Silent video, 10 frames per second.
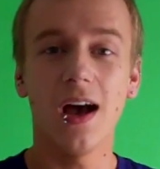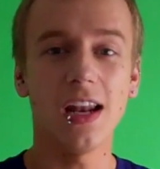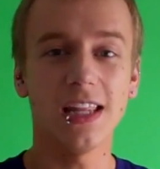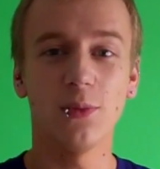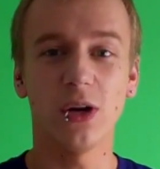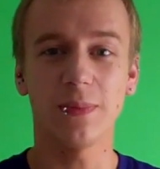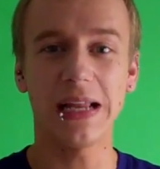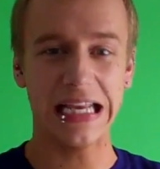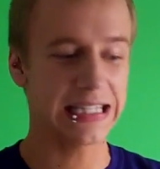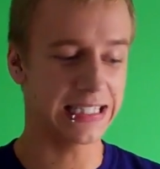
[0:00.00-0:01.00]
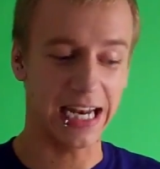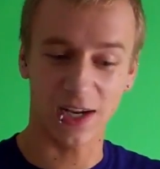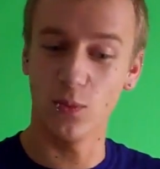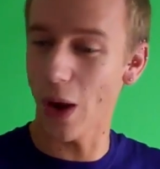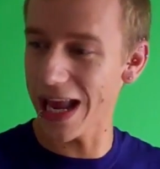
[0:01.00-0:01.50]
early in the morning, please, because then I
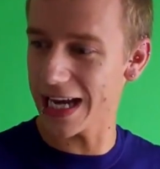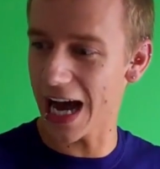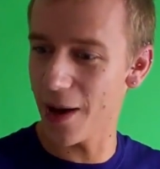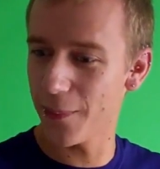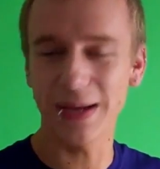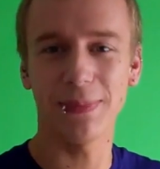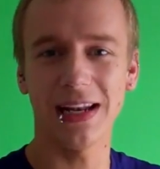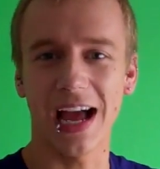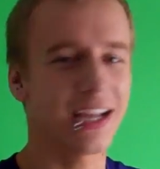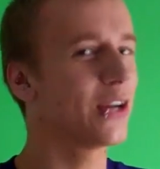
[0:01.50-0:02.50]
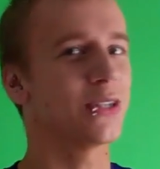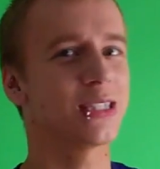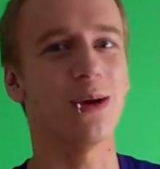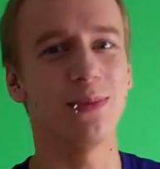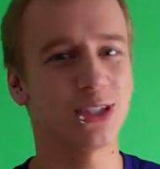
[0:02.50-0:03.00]
can wake up and be like, got
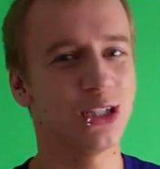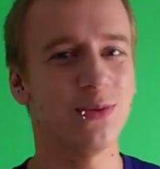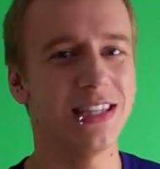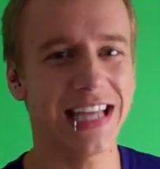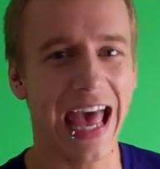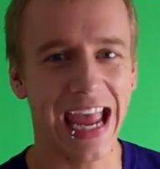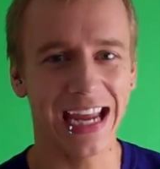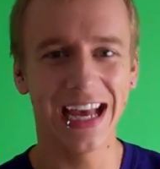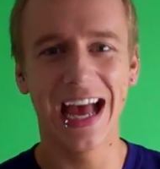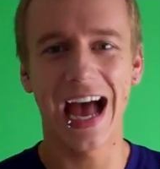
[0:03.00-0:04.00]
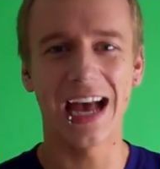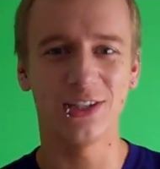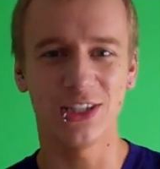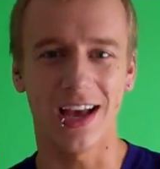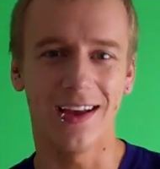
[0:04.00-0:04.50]
so much to do with the day.
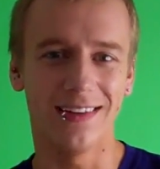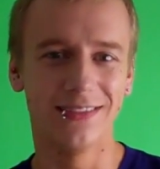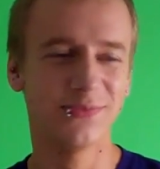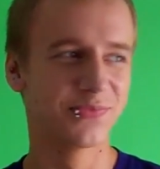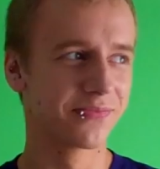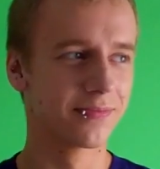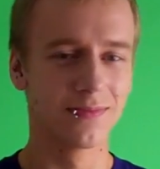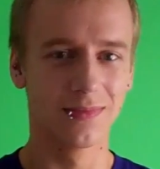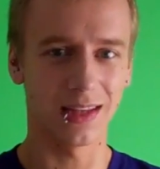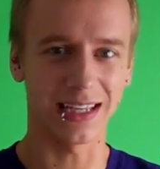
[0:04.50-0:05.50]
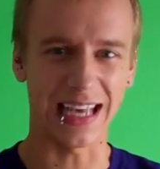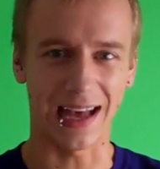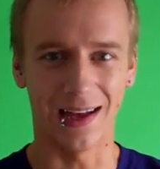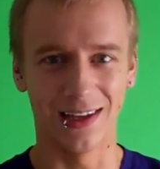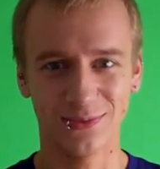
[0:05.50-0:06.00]
And you know,
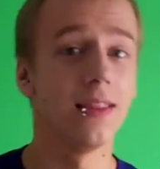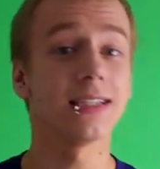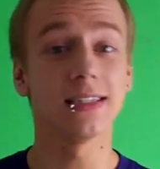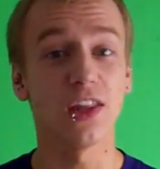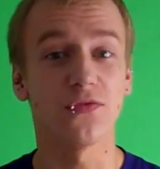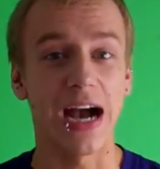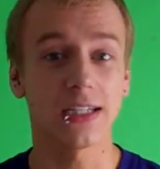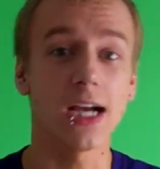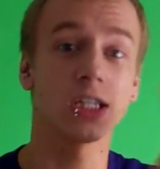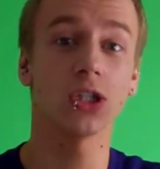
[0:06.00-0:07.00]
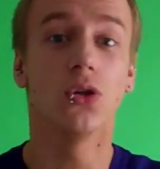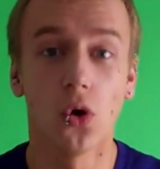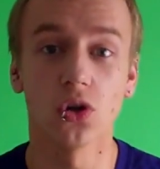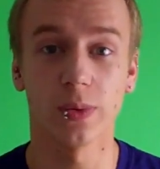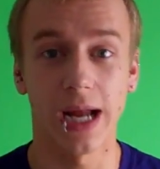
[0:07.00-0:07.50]
yeah. That's another fact. I
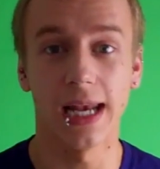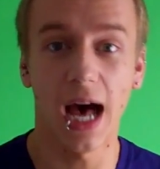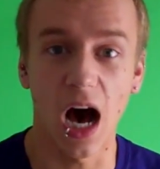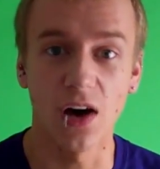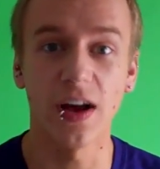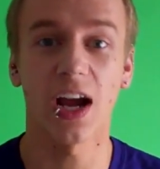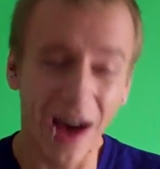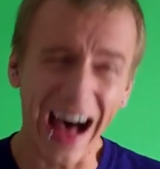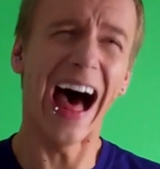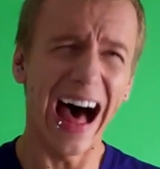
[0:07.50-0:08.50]
snort when I laugh. I go.